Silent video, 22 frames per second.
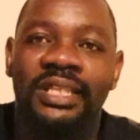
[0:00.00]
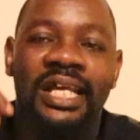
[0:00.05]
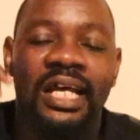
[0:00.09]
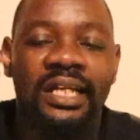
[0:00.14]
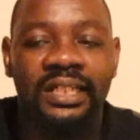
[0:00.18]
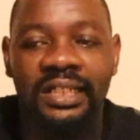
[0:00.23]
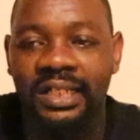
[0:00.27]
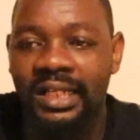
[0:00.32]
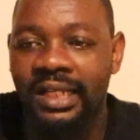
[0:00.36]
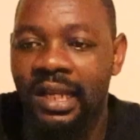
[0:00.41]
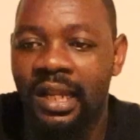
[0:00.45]

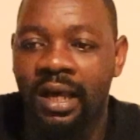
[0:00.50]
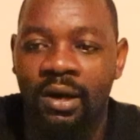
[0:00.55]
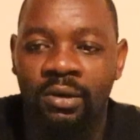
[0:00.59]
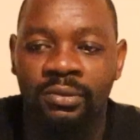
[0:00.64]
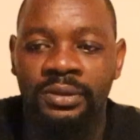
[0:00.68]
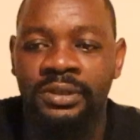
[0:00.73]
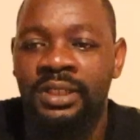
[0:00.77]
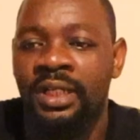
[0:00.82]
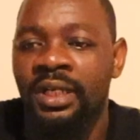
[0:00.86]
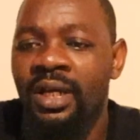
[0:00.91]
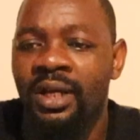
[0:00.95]
That
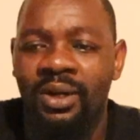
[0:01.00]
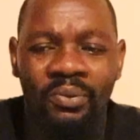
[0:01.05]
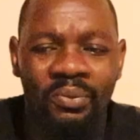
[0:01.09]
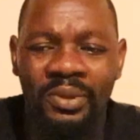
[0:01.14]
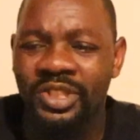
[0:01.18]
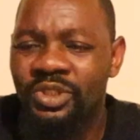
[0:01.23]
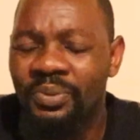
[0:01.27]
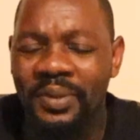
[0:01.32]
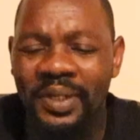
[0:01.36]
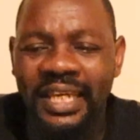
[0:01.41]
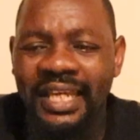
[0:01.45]
cloud,
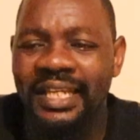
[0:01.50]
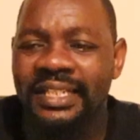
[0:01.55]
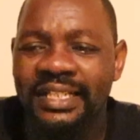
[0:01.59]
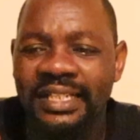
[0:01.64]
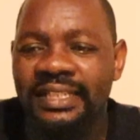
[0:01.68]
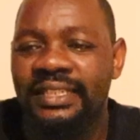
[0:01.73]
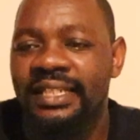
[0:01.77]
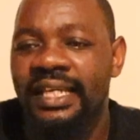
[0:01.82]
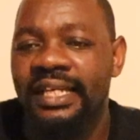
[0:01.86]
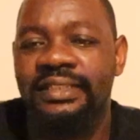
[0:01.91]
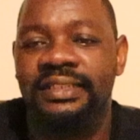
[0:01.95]
which we can
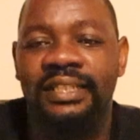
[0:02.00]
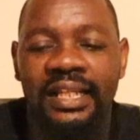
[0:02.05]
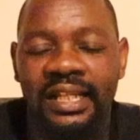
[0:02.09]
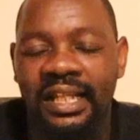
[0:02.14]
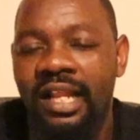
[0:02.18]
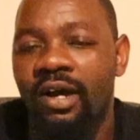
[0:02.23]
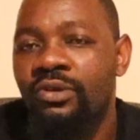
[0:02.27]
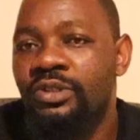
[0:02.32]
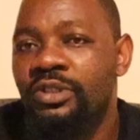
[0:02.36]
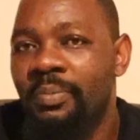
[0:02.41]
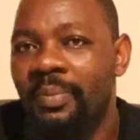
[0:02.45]
just say is a
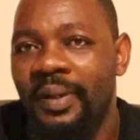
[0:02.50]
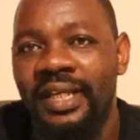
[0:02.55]
cloud,